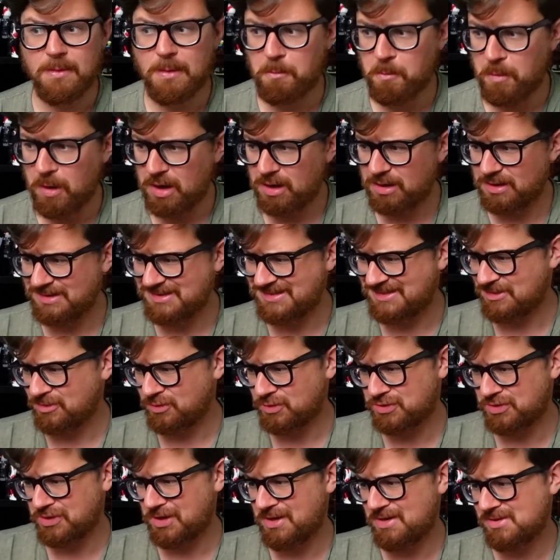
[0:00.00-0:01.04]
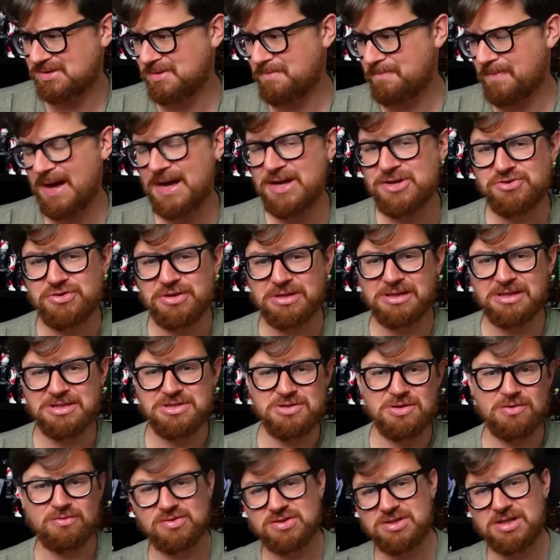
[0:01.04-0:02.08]
While it's also known as St. Patrick, the
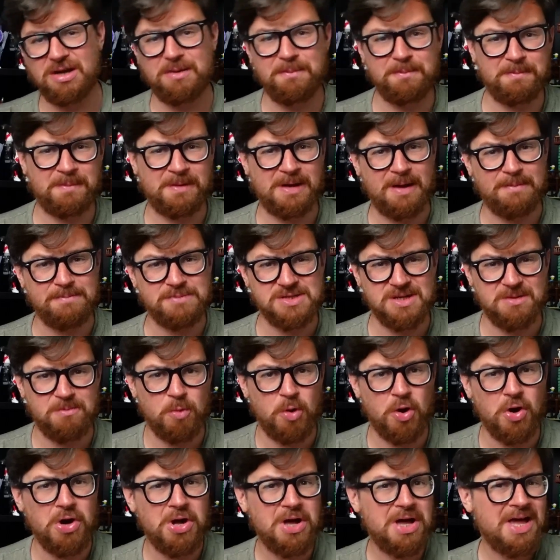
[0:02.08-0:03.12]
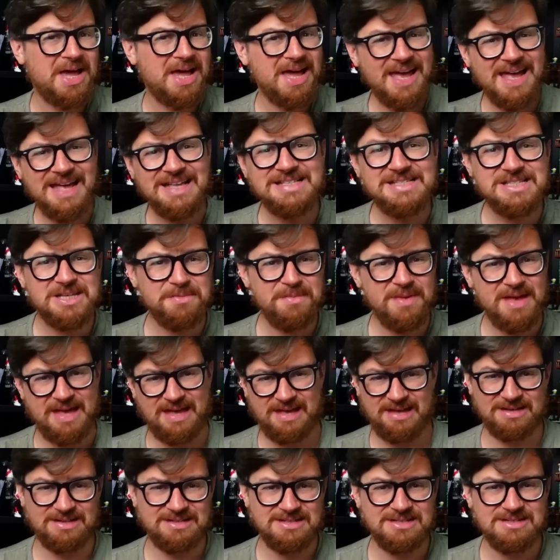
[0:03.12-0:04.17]
two have just become somewhat
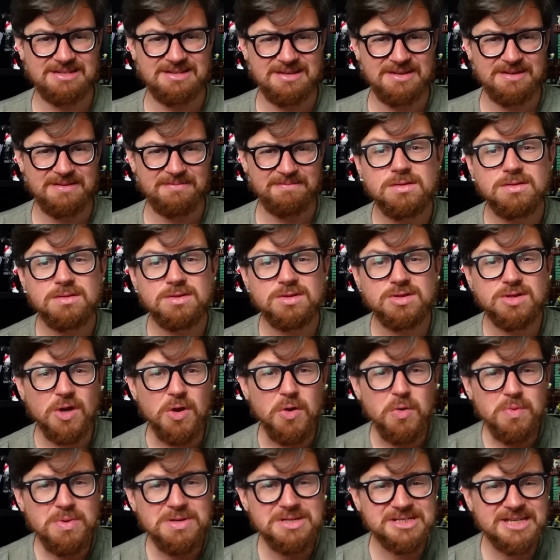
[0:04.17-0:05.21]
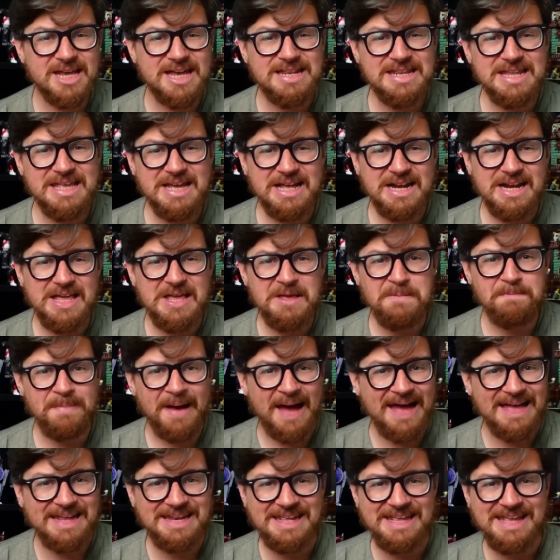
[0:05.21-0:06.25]
intermixed. So technically,
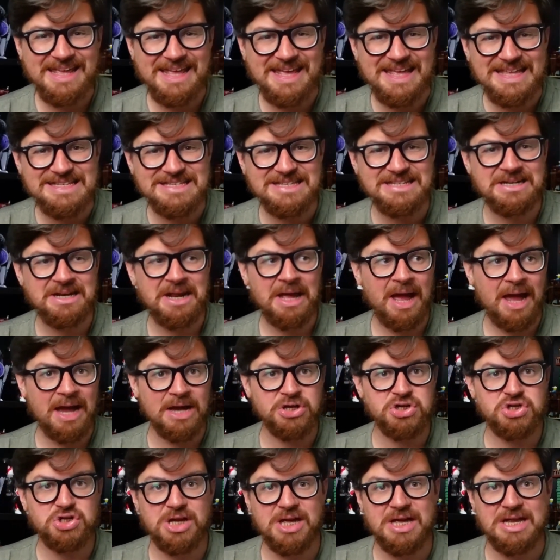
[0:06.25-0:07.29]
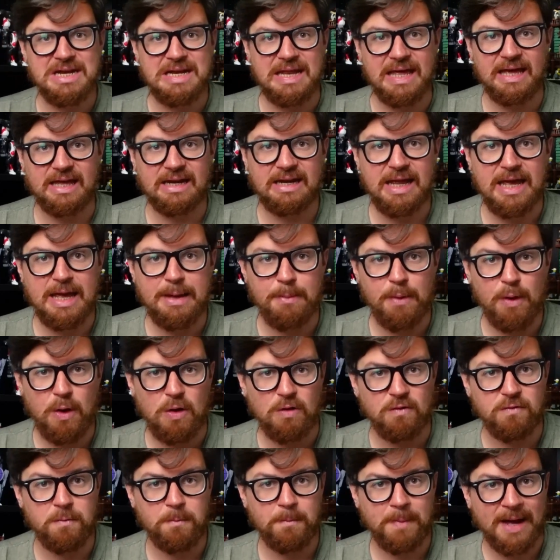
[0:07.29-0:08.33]
Paddy isn't actually a nickname
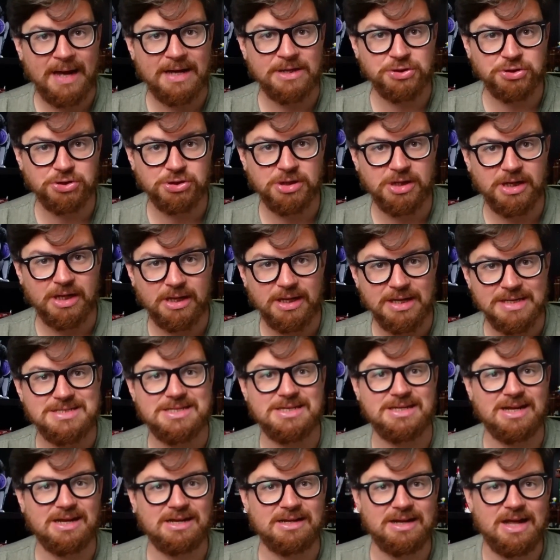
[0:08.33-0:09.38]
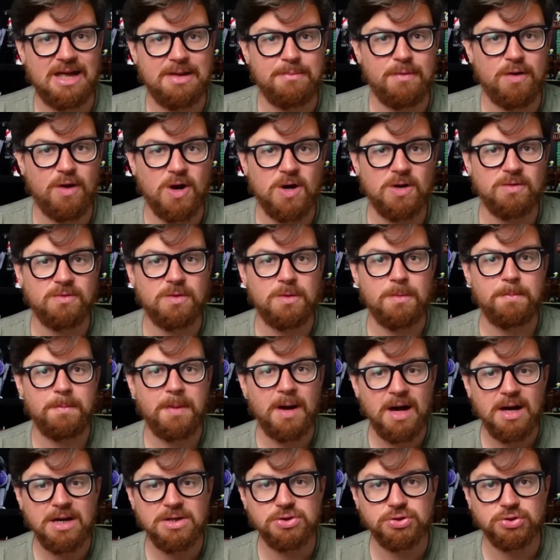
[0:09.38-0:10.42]
of Patrick, it's a nickname of
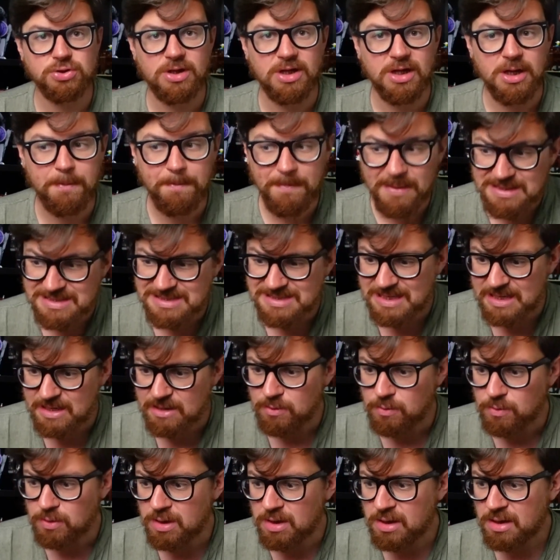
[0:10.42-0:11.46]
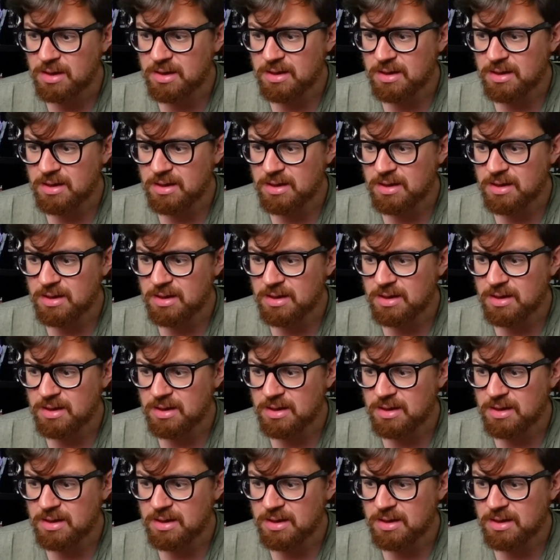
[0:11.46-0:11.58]
Padraic, but still,